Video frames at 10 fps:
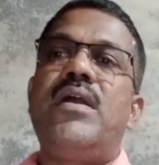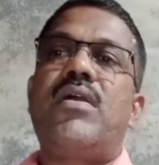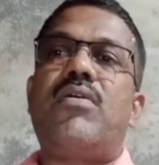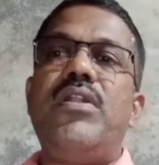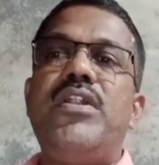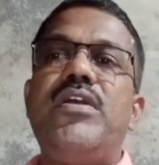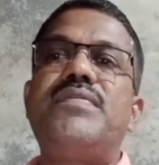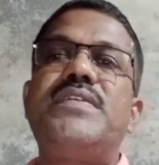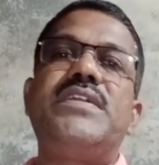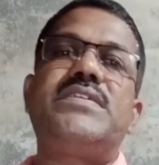quality of
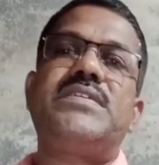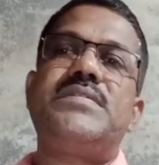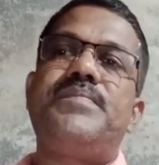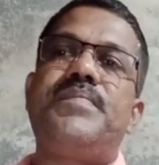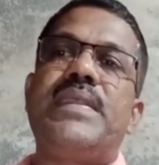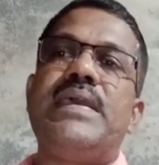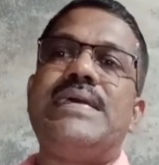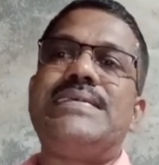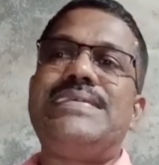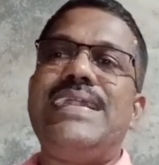seeds,
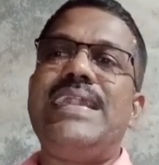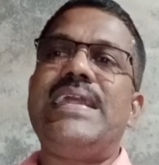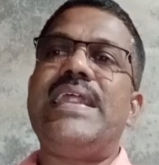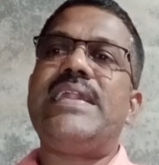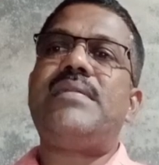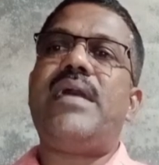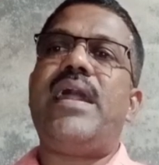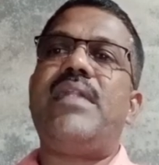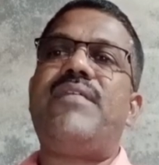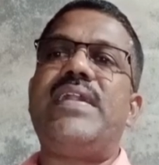seed ingredient
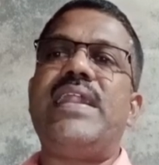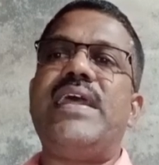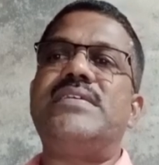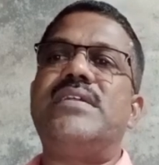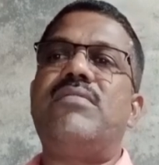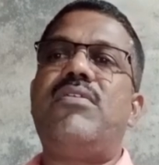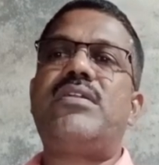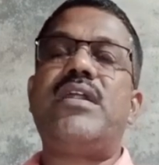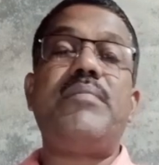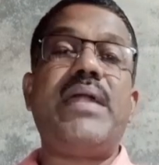and fertilization,
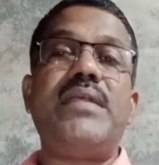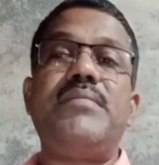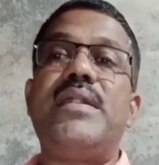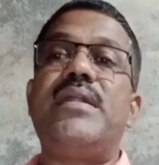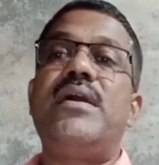water management,